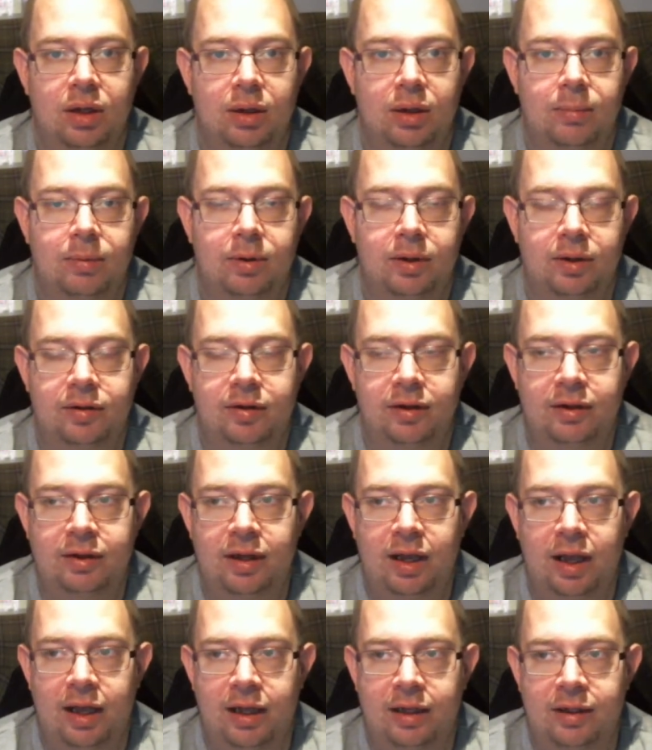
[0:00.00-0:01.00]
but in
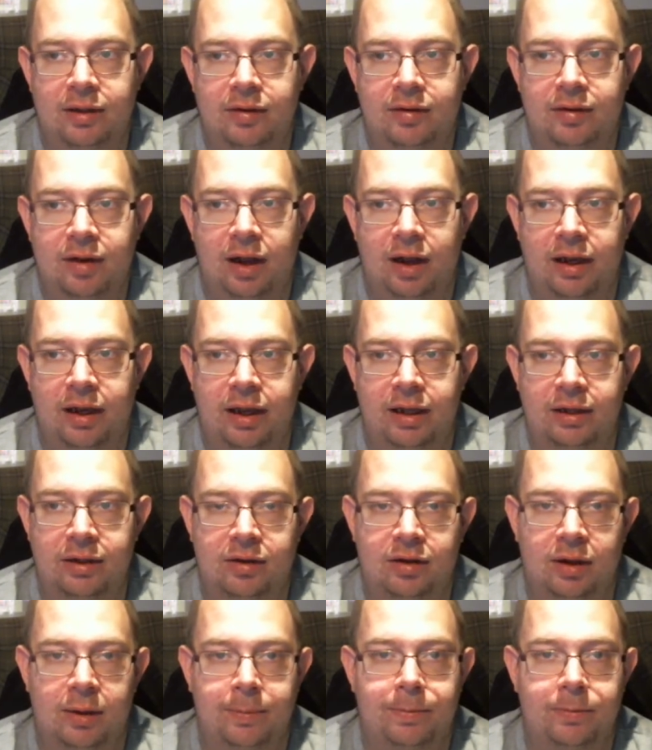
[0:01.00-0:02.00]
the end, I
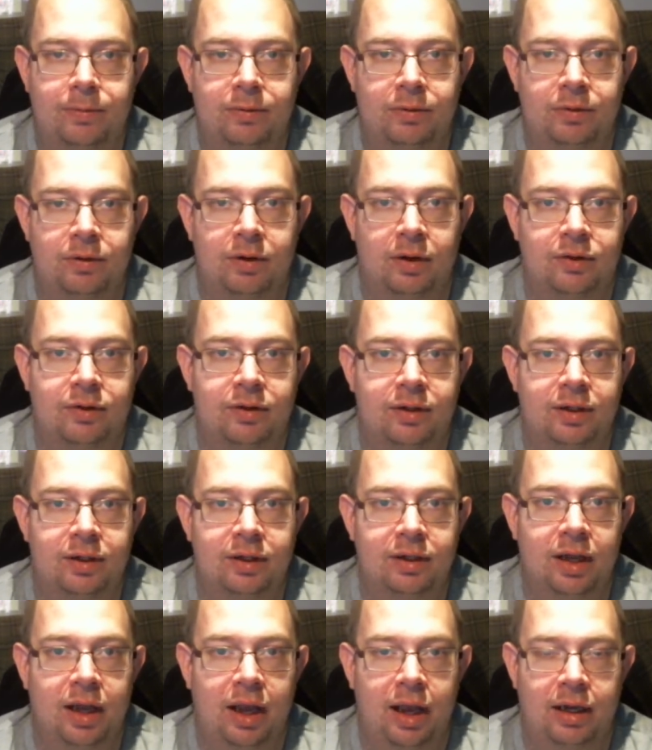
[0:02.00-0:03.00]
ended up not
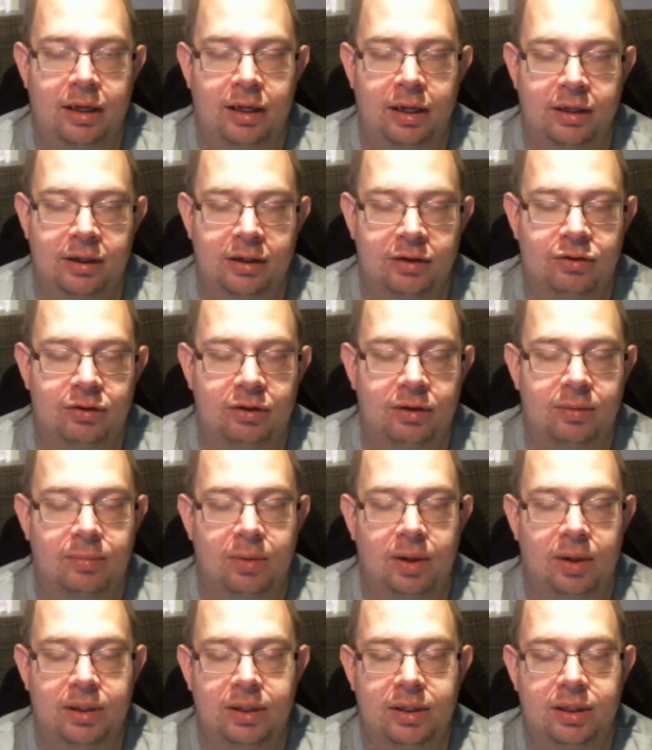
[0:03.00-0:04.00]
needing any additional
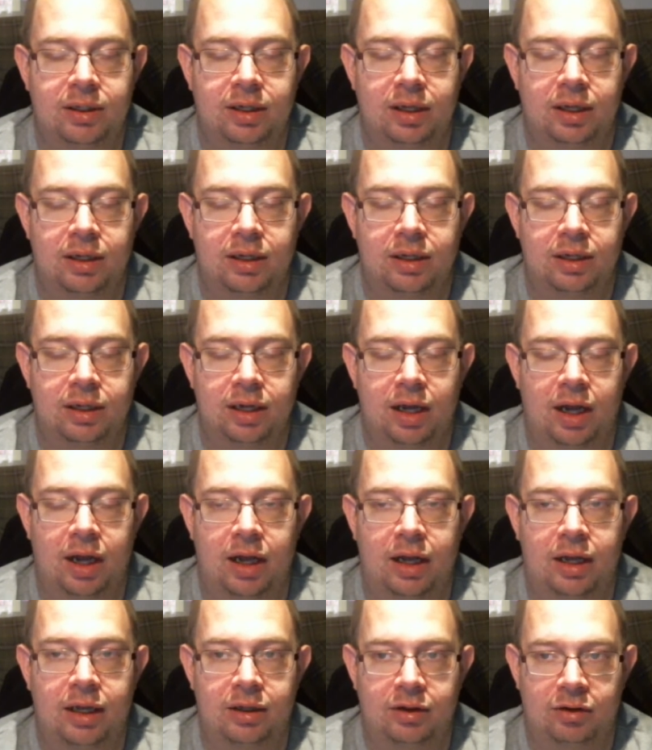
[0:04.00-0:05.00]
money.
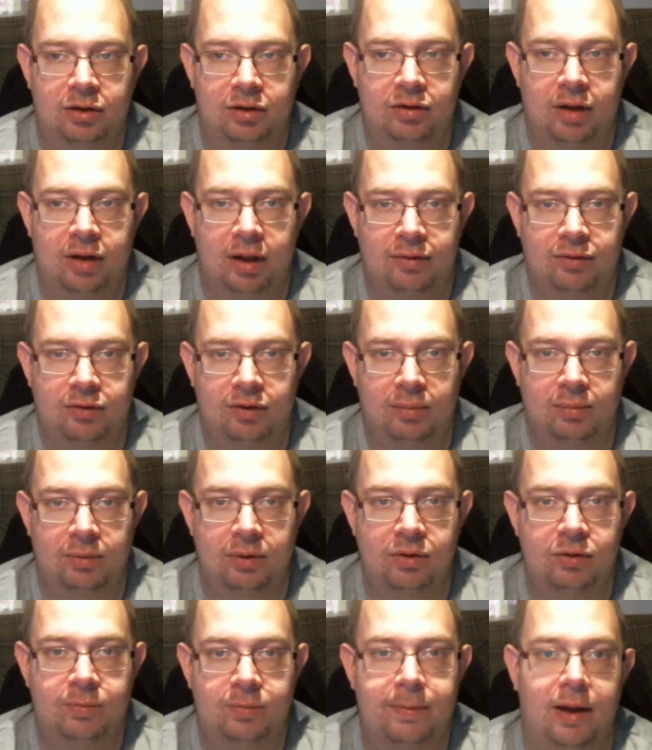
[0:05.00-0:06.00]
I just have some
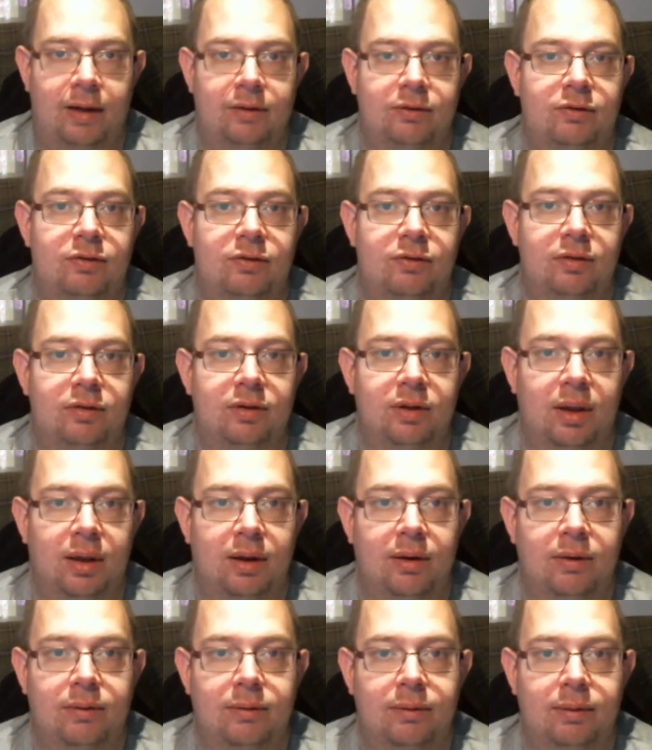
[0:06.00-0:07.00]
loose pounds
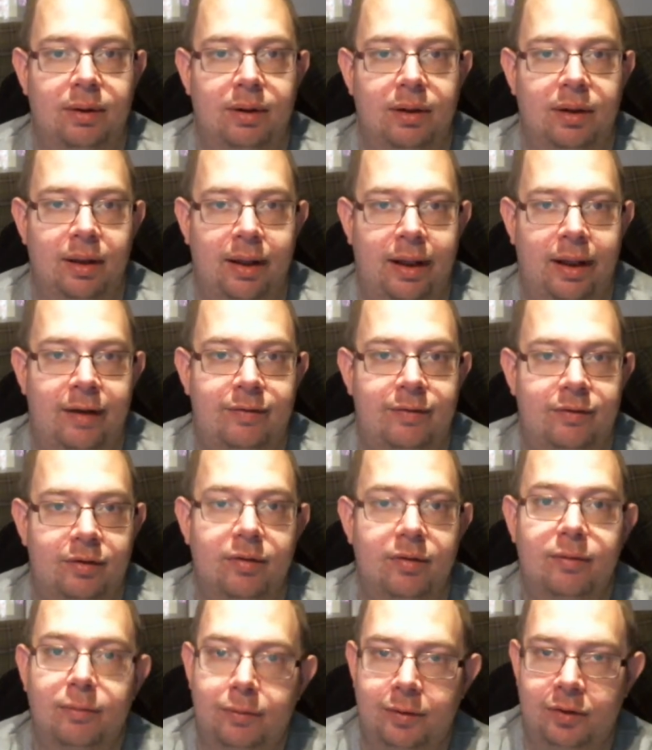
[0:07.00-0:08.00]
now left,
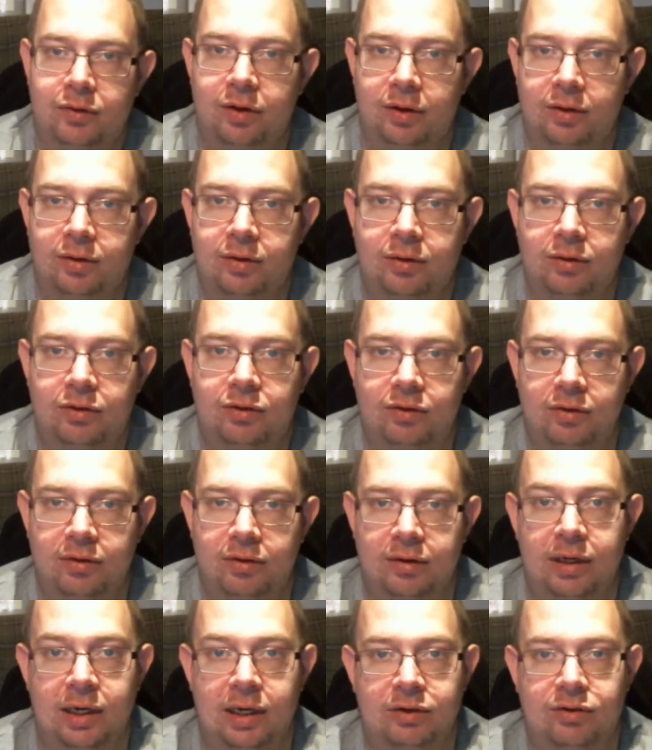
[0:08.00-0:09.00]
which I'll use
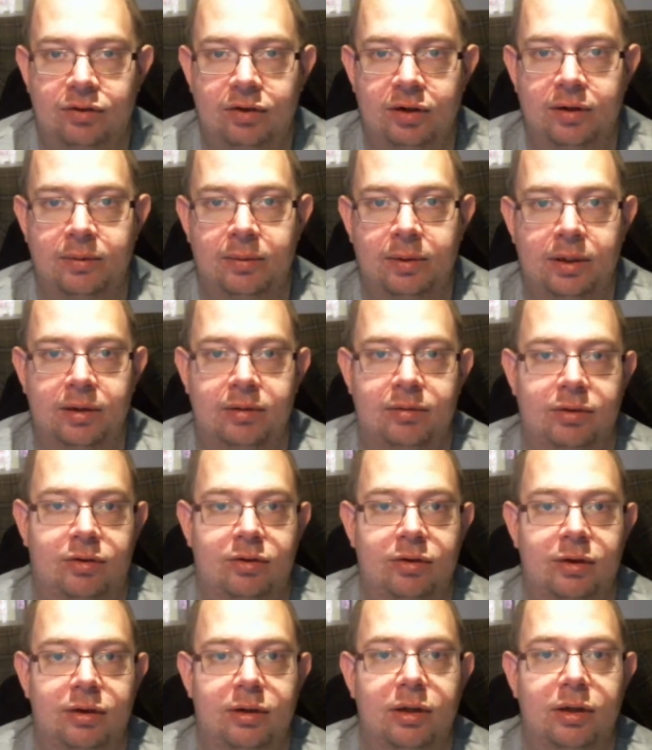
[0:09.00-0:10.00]
next year when I
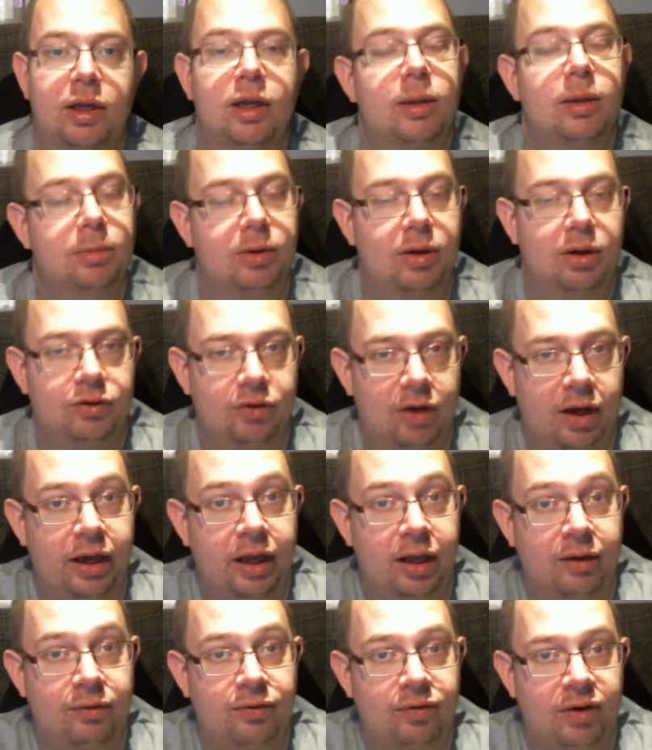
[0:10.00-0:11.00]
return, because I
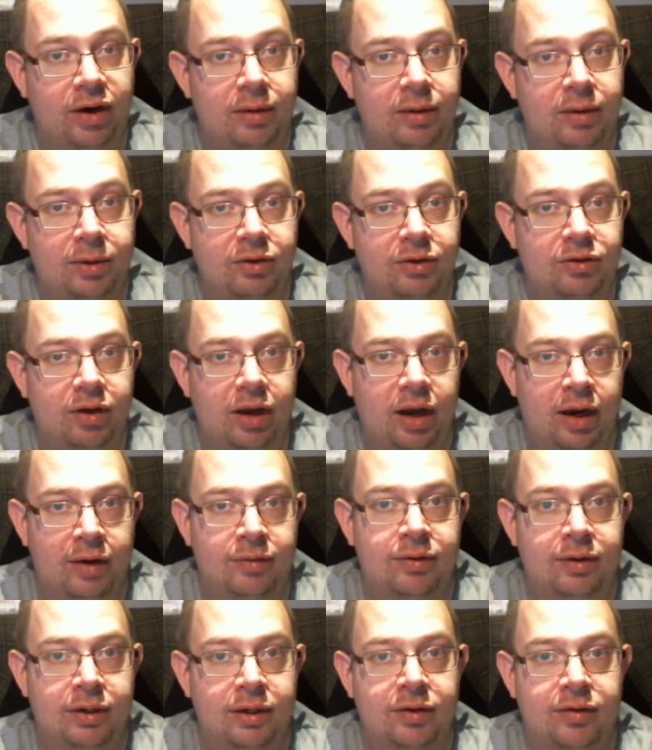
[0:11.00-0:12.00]
have very much
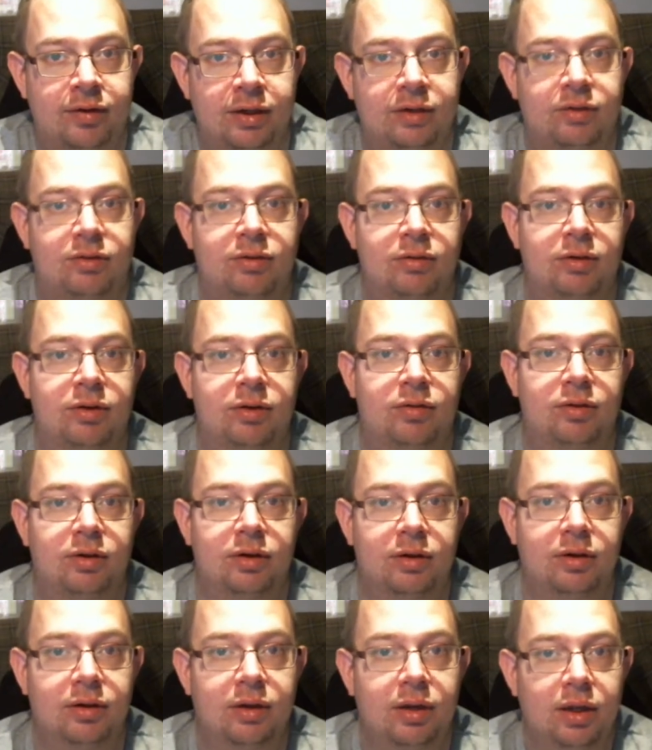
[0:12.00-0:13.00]
every intent to
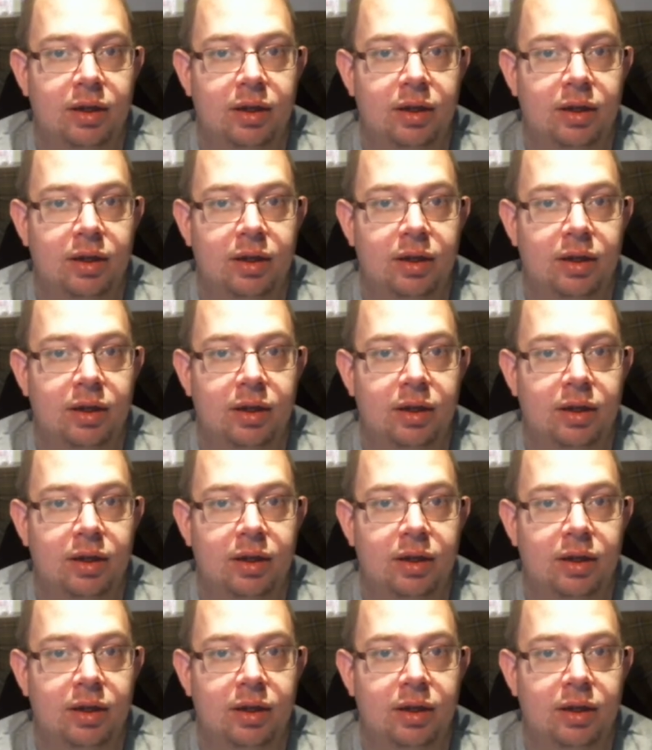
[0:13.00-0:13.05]
return.